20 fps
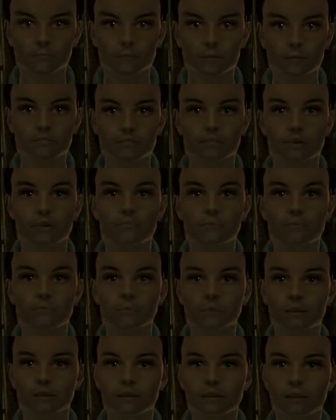i ready to
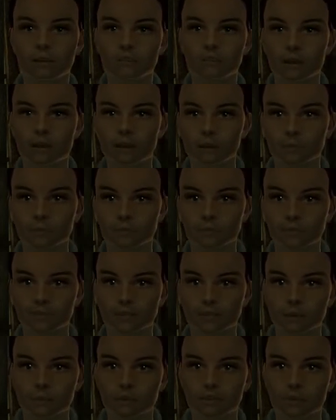continue. do a section on
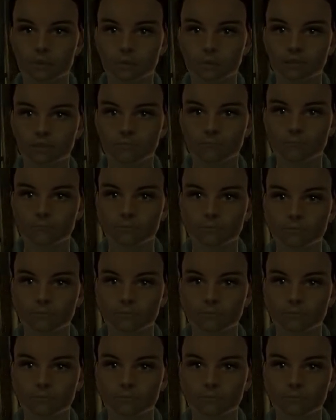working with old